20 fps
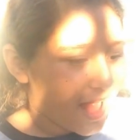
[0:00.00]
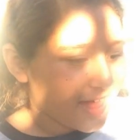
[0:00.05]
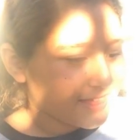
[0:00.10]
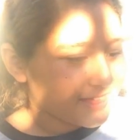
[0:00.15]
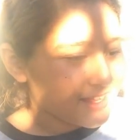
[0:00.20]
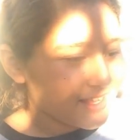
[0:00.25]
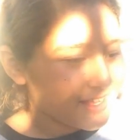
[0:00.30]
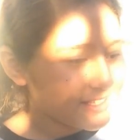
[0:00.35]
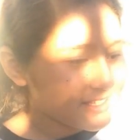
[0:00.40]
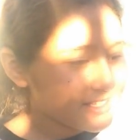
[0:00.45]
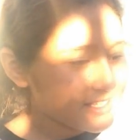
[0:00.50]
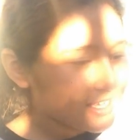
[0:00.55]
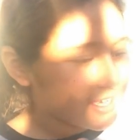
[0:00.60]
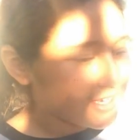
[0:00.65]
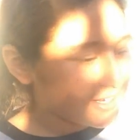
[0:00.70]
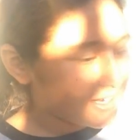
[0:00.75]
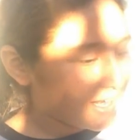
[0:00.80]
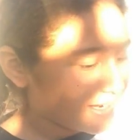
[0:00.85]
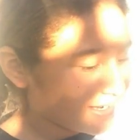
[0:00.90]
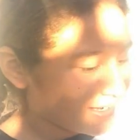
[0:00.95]
I think it's a
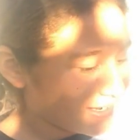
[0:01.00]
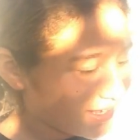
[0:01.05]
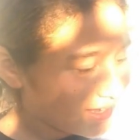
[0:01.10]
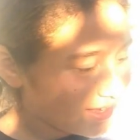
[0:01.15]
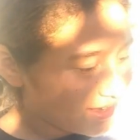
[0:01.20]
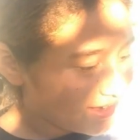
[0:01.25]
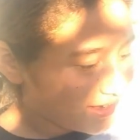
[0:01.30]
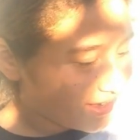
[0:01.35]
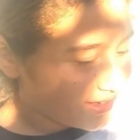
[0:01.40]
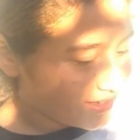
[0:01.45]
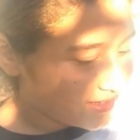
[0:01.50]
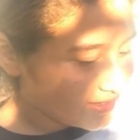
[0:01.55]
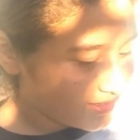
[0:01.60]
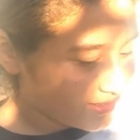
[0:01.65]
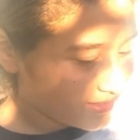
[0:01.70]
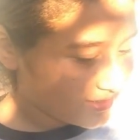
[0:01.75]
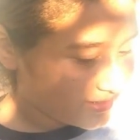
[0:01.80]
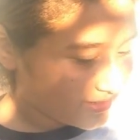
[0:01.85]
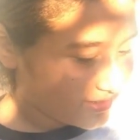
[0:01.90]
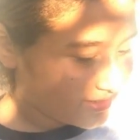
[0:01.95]
good idea
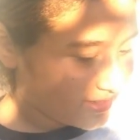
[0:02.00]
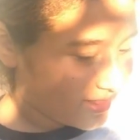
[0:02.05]
because